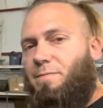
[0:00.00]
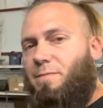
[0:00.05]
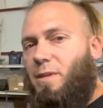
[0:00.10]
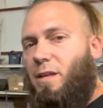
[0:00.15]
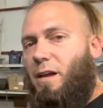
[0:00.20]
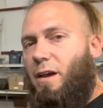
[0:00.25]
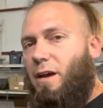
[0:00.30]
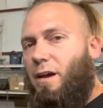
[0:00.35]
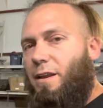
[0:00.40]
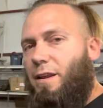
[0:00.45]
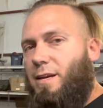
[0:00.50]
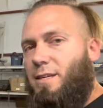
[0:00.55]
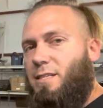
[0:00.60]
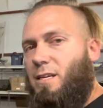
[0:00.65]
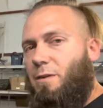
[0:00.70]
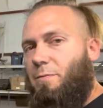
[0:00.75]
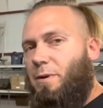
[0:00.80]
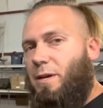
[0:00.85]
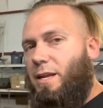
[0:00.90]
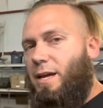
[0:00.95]
and next
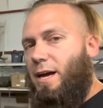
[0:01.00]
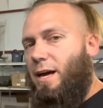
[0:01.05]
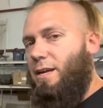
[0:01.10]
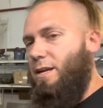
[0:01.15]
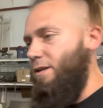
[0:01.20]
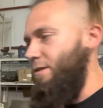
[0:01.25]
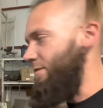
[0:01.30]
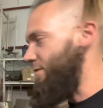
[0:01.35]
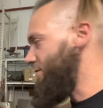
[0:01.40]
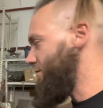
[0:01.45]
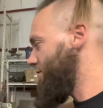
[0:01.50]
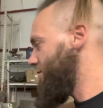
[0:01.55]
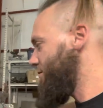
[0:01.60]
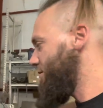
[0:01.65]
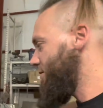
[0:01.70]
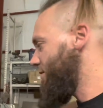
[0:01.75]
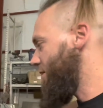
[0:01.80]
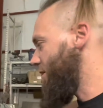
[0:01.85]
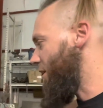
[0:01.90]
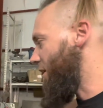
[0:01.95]
time we get at it,
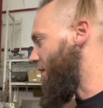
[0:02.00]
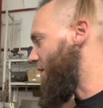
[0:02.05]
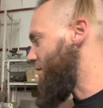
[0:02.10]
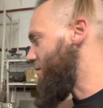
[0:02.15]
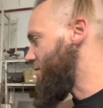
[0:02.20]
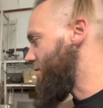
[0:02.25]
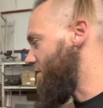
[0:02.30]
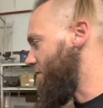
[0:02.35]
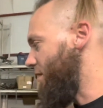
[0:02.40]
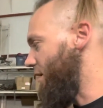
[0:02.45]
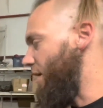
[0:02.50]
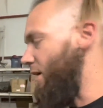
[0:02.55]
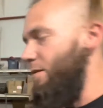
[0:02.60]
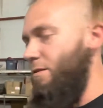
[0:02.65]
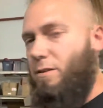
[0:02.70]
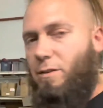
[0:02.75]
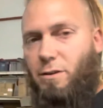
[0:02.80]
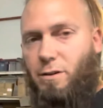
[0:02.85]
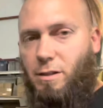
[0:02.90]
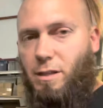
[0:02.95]
it should not
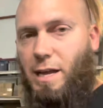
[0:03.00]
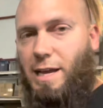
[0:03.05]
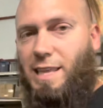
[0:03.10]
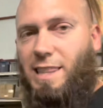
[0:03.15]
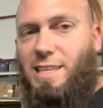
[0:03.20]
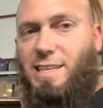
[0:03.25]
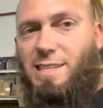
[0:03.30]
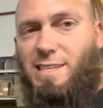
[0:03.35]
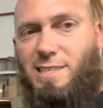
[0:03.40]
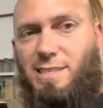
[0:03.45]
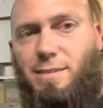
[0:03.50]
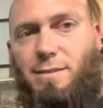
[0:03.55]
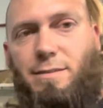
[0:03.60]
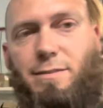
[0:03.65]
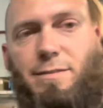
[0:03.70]
look like this.